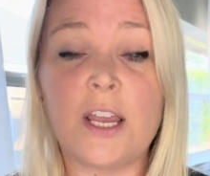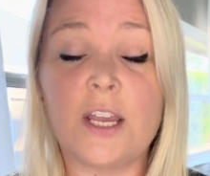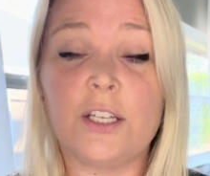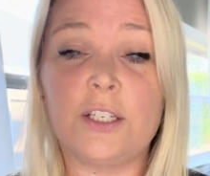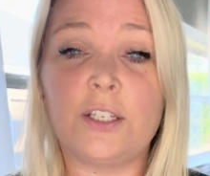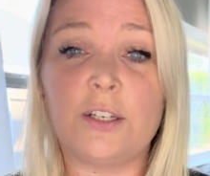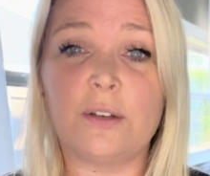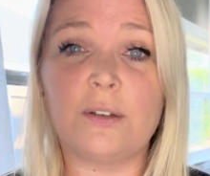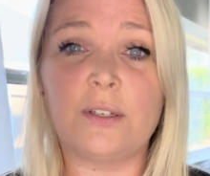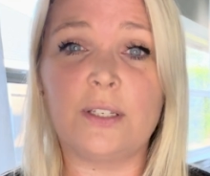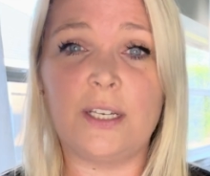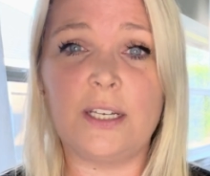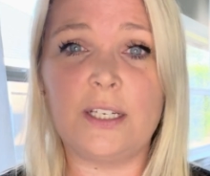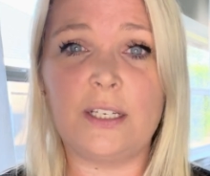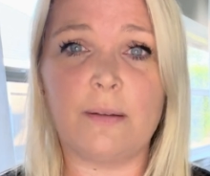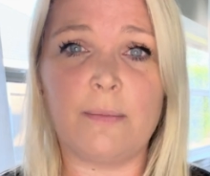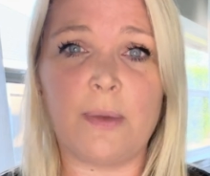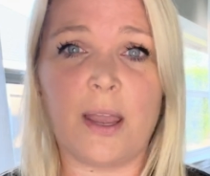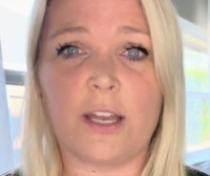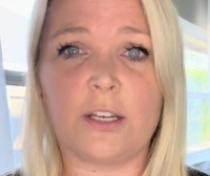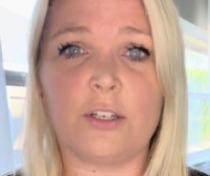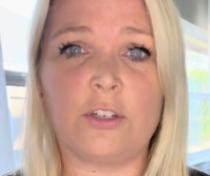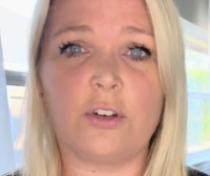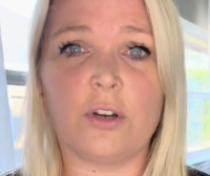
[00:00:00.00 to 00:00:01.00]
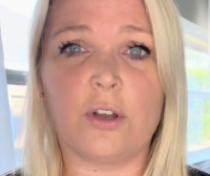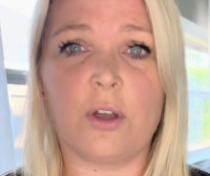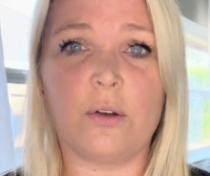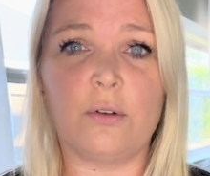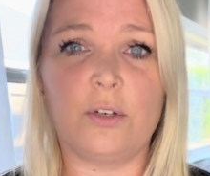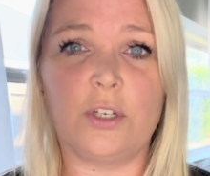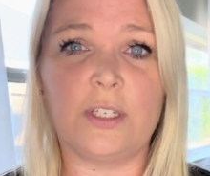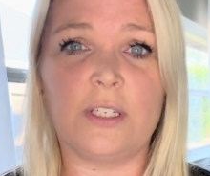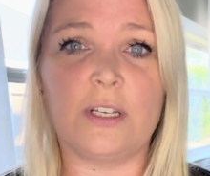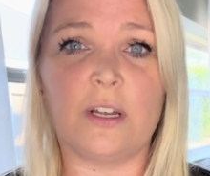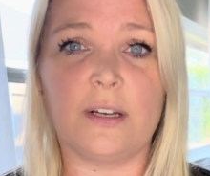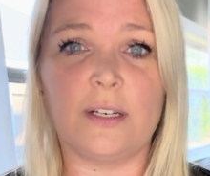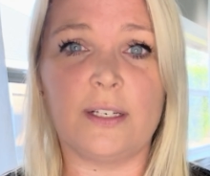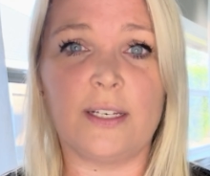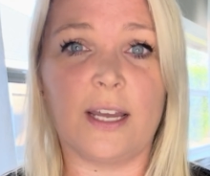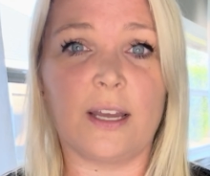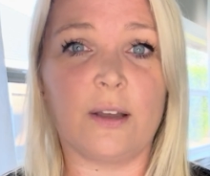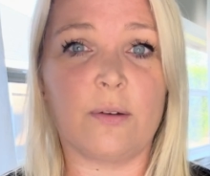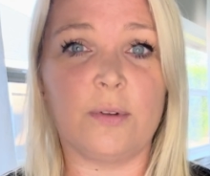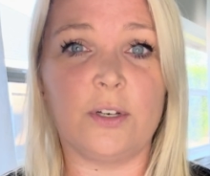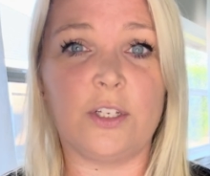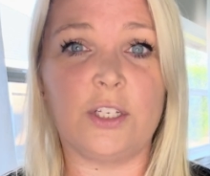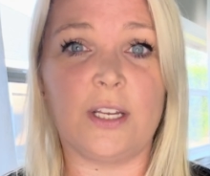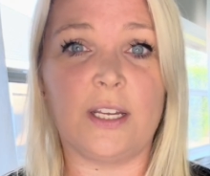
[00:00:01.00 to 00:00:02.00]
So you'll see some extra coaches on
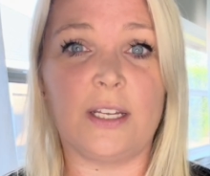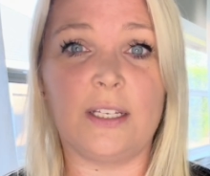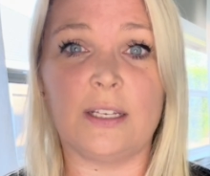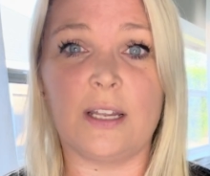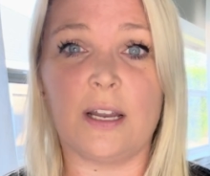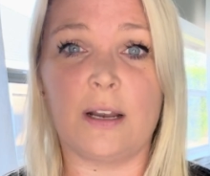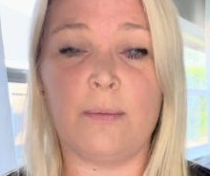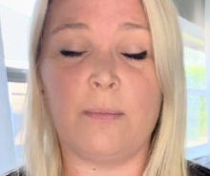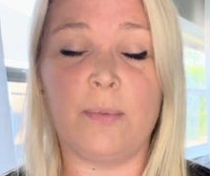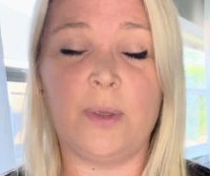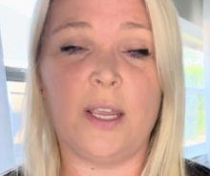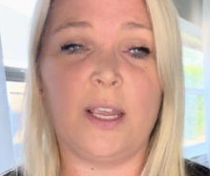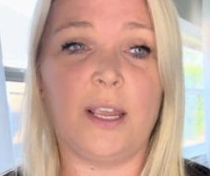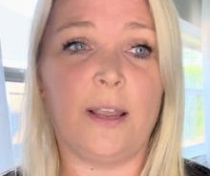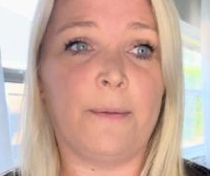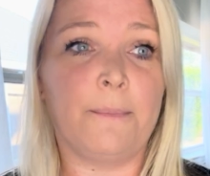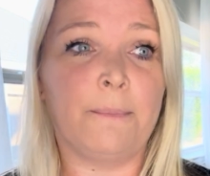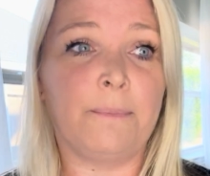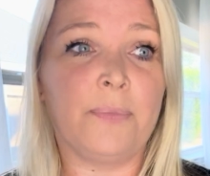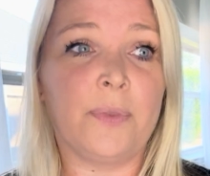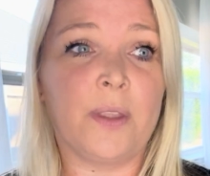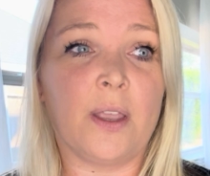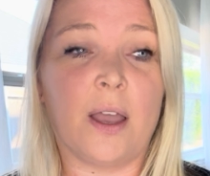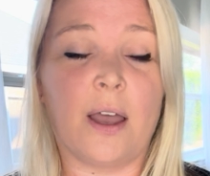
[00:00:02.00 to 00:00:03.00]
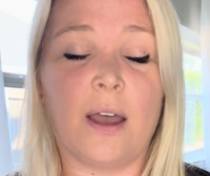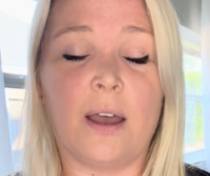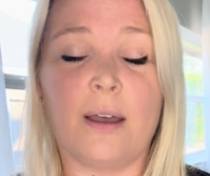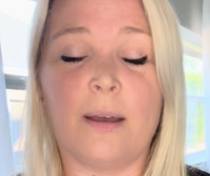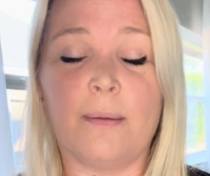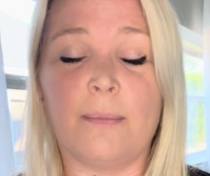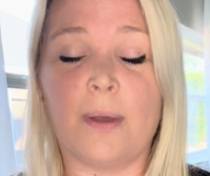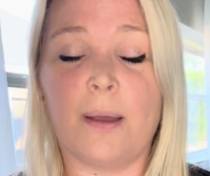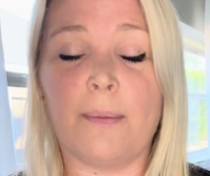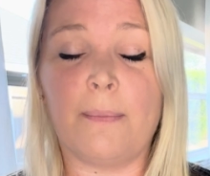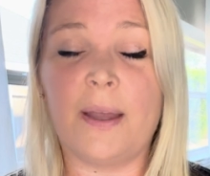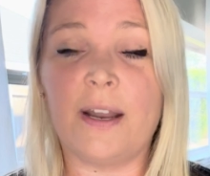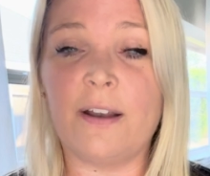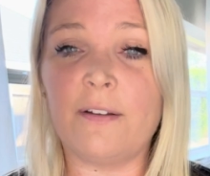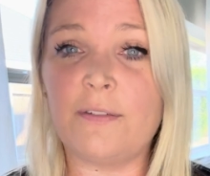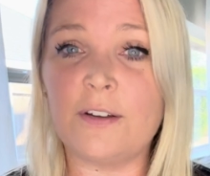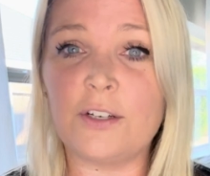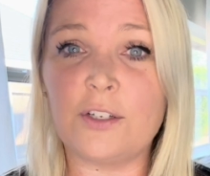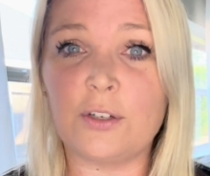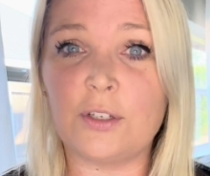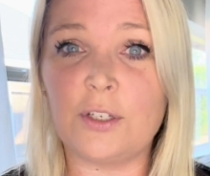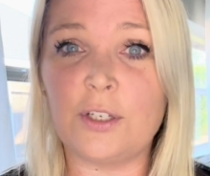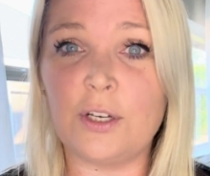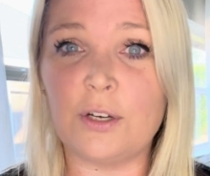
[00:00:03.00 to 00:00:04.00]
deck, which is gonna be
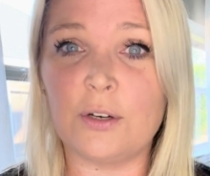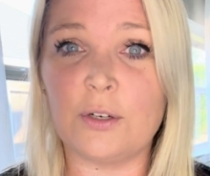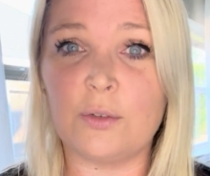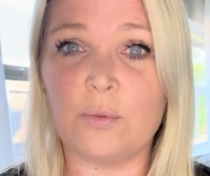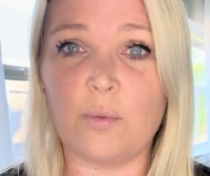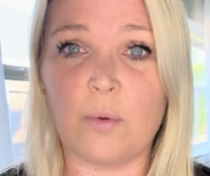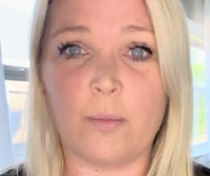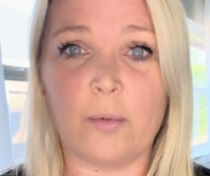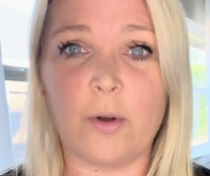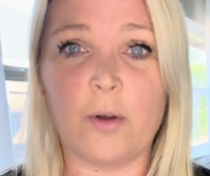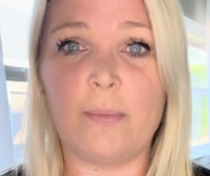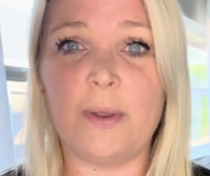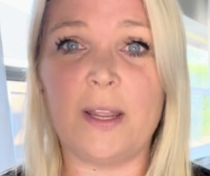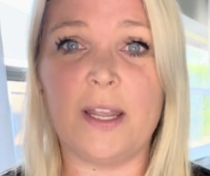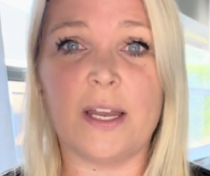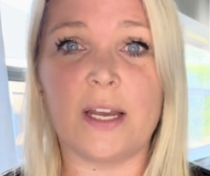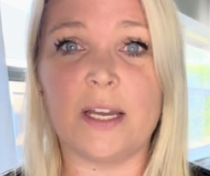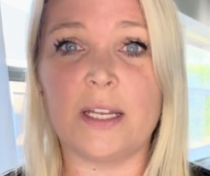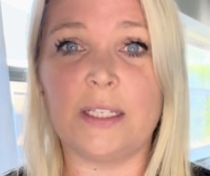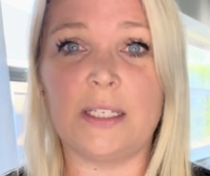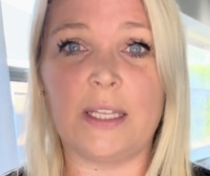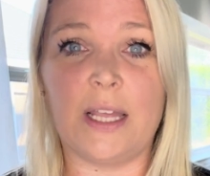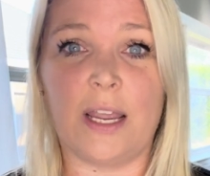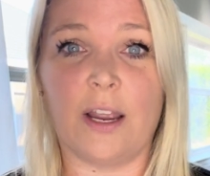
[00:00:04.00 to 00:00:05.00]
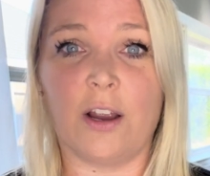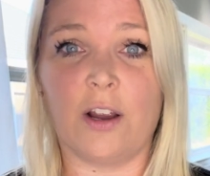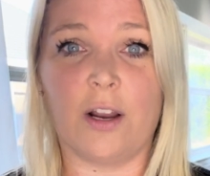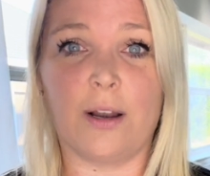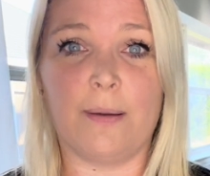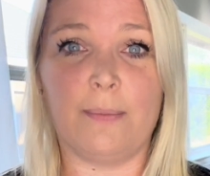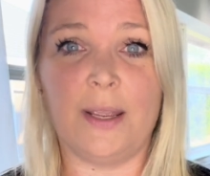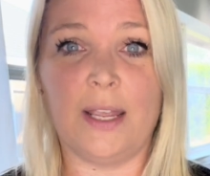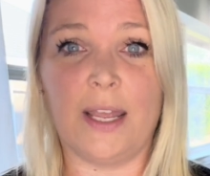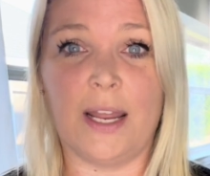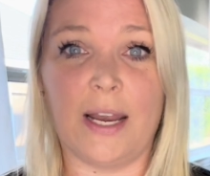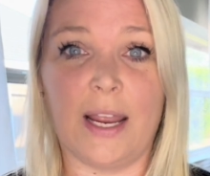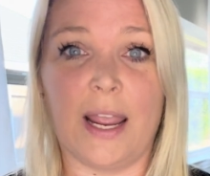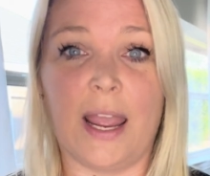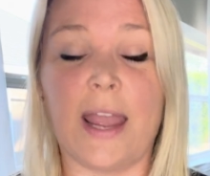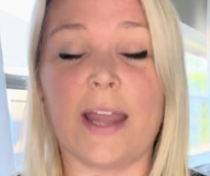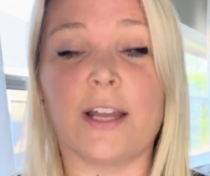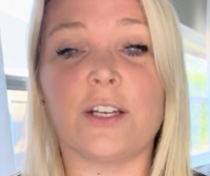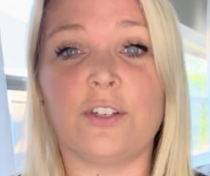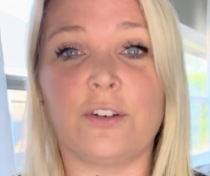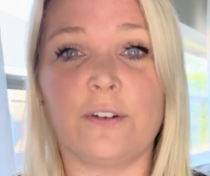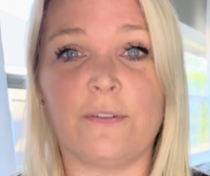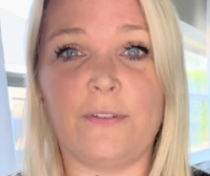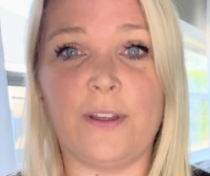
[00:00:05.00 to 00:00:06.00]
beneficial to your swimmer because they are gonna be getting
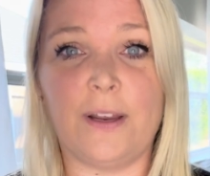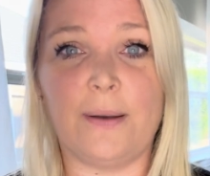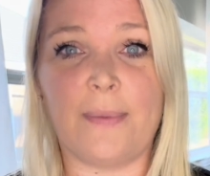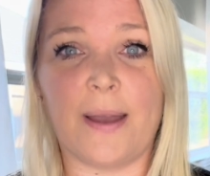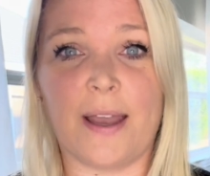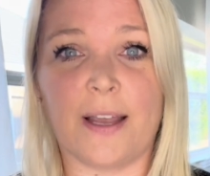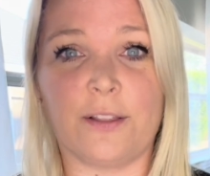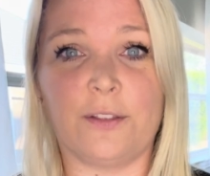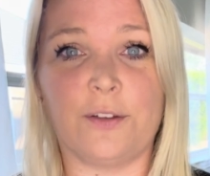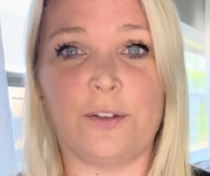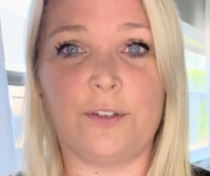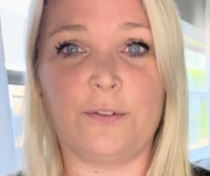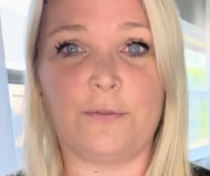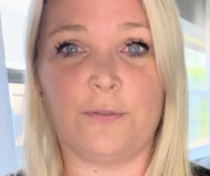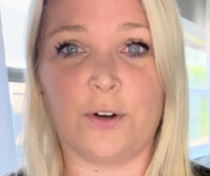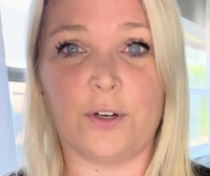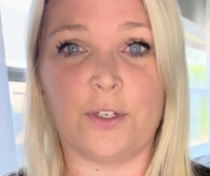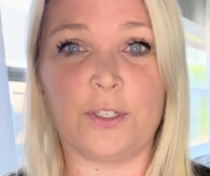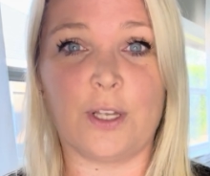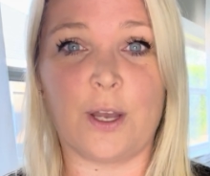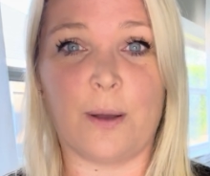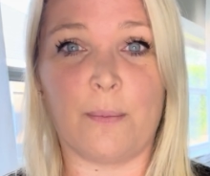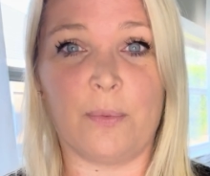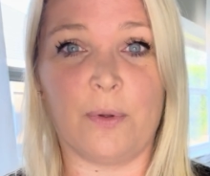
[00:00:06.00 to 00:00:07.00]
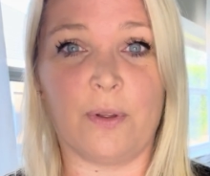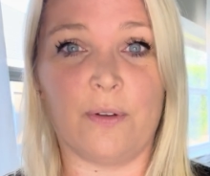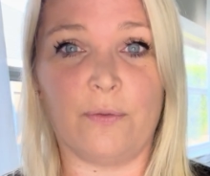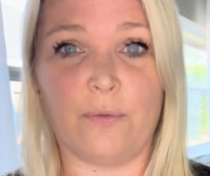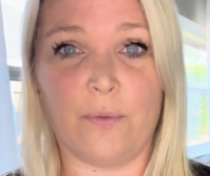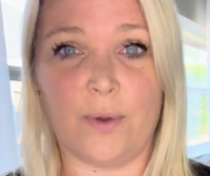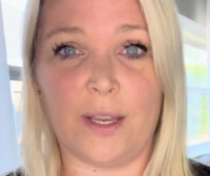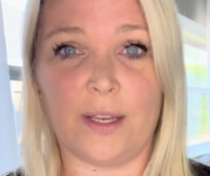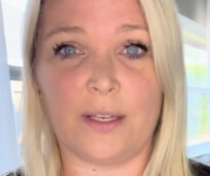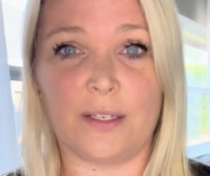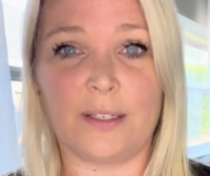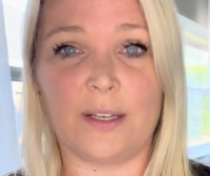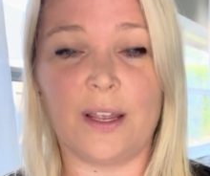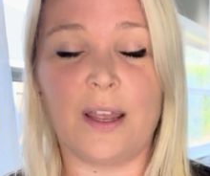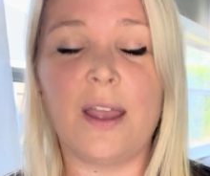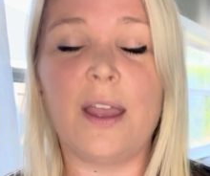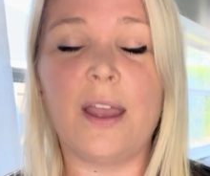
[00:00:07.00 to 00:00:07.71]
extra feedback those first couple of weeks.